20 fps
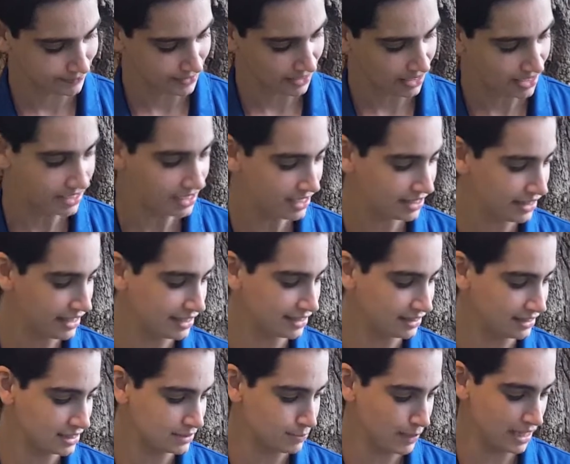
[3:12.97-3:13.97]
And I like
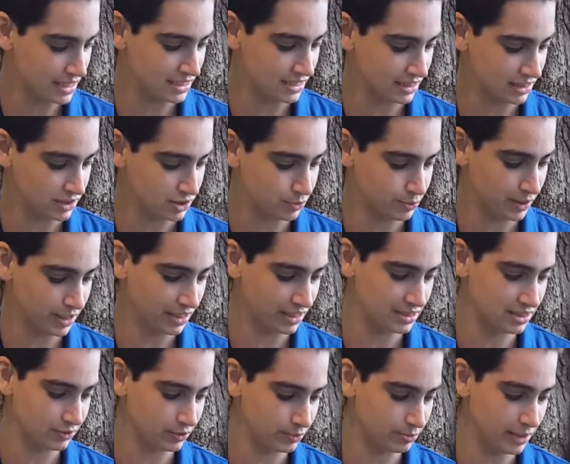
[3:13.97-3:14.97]
this message
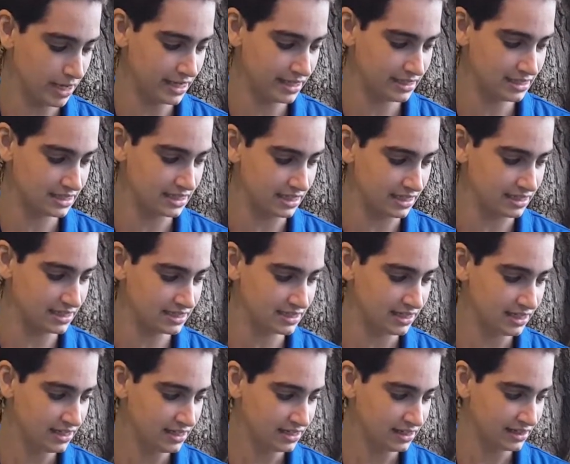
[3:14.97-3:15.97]
because it reminds us
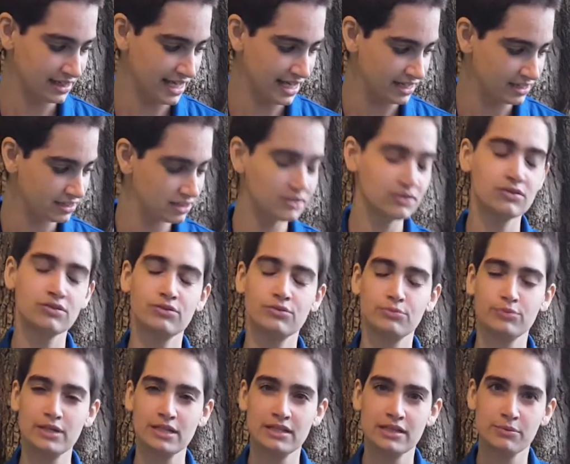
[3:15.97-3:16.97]
that
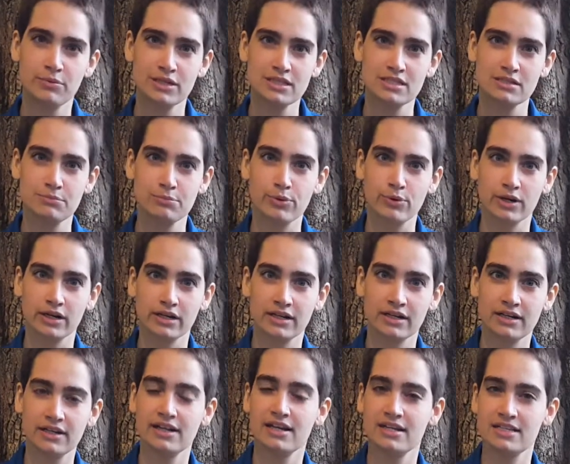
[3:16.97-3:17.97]
really what's
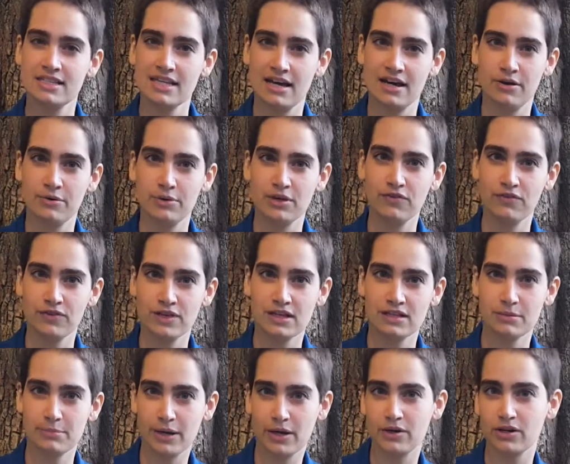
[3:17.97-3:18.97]
important is how we feel
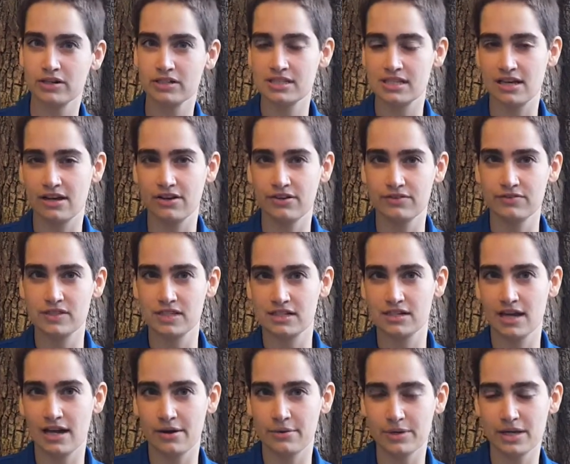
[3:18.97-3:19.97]
about ourselves and
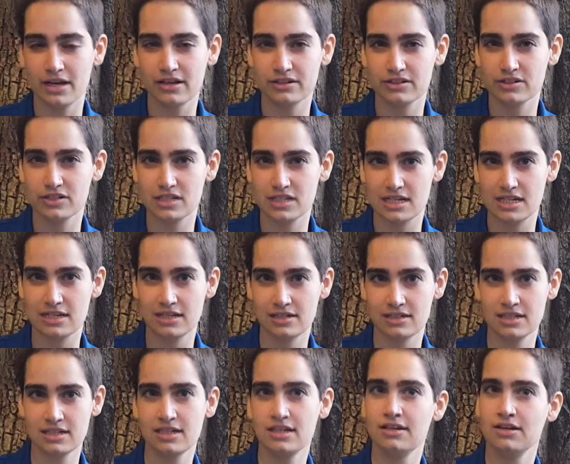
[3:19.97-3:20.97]
how we
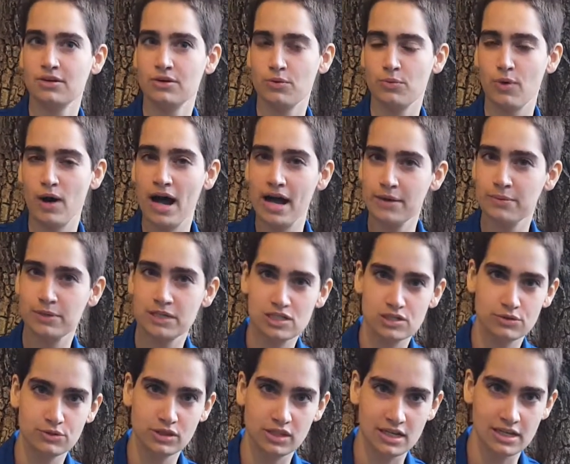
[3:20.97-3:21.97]
understand why we
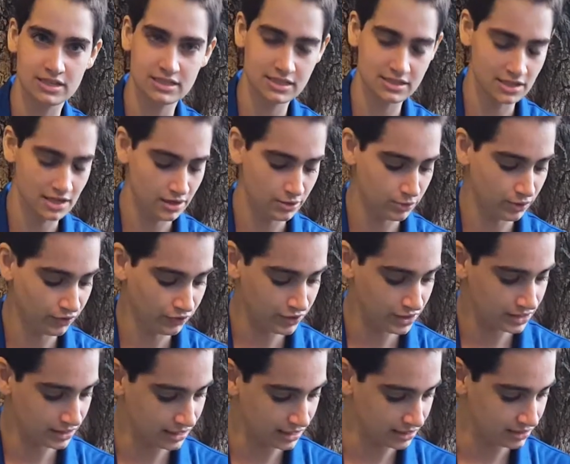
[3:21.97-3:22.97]
do things and how we're
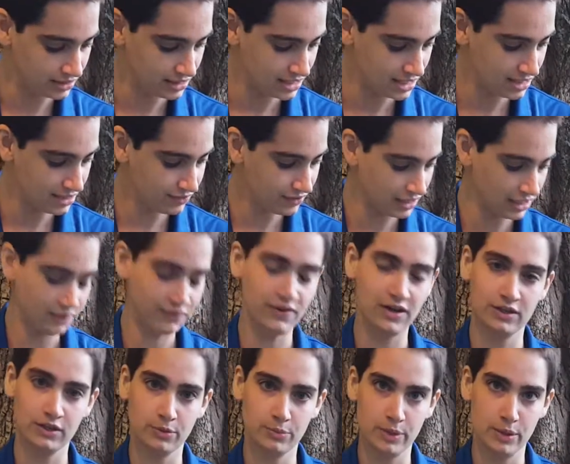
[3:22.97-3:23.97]
feeling, even if
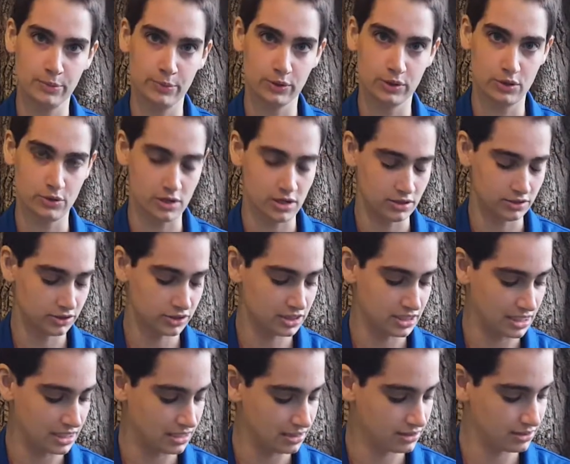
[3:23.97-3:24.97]
other people don't
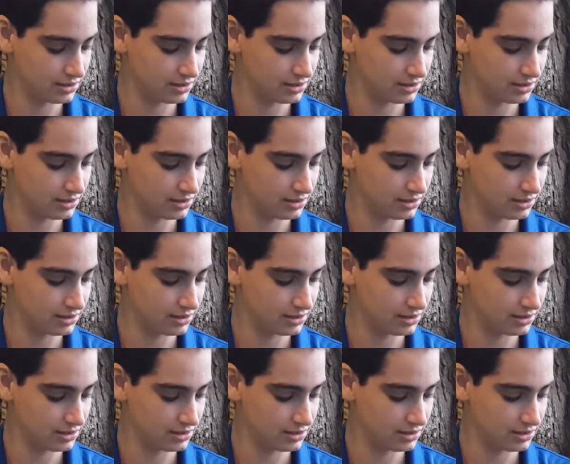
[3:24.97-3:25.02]
understand.